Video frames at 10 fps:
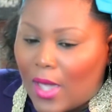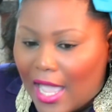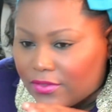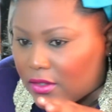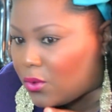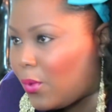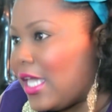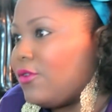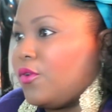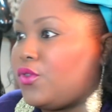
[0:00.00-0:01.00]
You have the
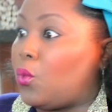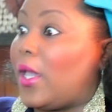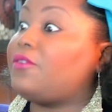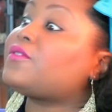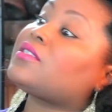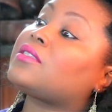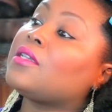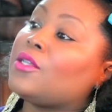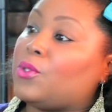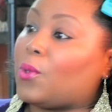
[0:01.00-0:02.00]
wave of the waifs,
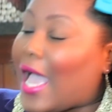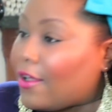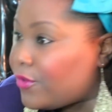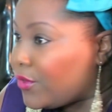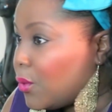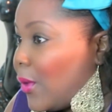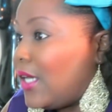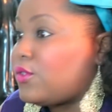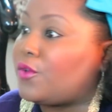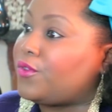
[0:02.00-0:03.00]
you have the
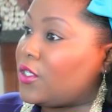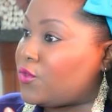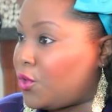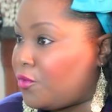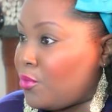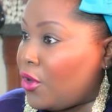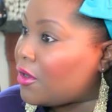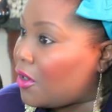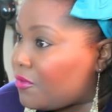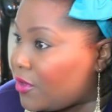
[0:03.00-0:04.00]
waves of the sort of
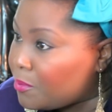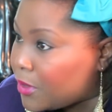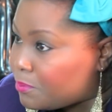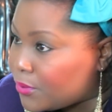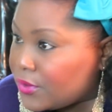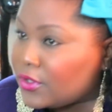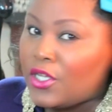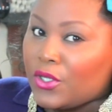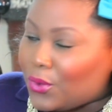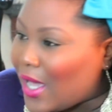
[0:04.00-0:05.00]
more curvier people,